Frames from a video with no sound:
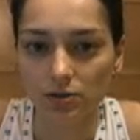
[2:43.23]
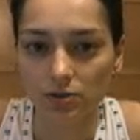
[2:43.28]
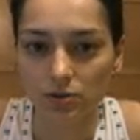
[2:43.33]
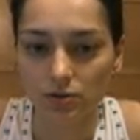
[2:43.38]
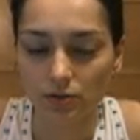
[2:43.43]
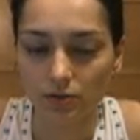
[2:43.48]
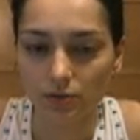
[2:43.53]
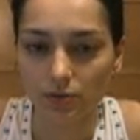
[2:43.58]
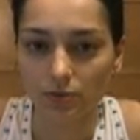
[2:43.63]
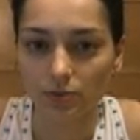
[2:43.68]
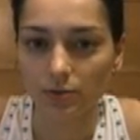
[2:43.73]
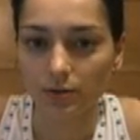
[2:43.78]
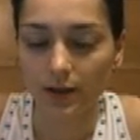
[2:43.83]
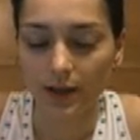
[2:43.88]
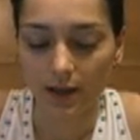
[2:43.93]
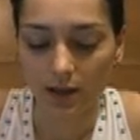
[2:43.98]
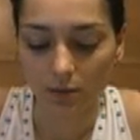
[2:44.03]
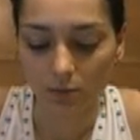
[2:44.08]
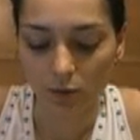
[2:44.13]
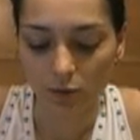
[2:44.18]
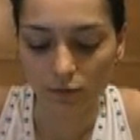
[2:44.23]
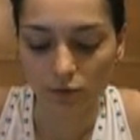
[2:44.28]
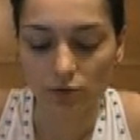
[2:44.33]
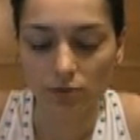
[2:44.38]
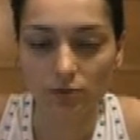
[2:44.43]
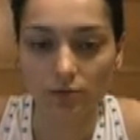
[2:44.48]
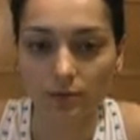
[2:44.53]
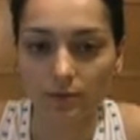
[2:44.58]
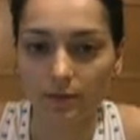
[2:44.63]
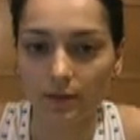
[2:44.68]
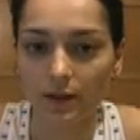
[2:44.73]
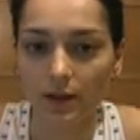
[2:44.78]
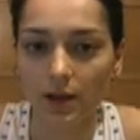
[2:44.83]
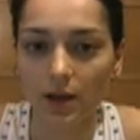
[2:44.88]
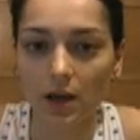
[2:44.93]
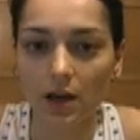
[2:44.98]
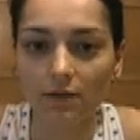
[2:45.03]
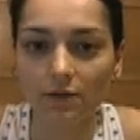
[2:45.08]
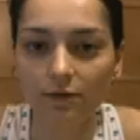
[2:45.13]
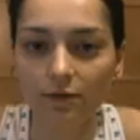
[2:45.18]
to any move to the
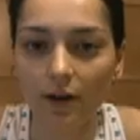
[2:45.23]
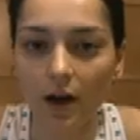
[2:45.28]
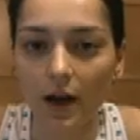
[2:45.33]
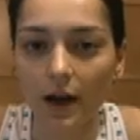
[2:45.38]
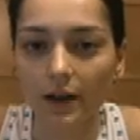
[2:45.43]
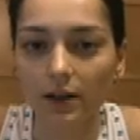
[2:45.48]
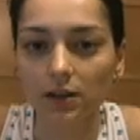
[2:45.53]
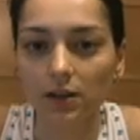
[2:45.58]
f file,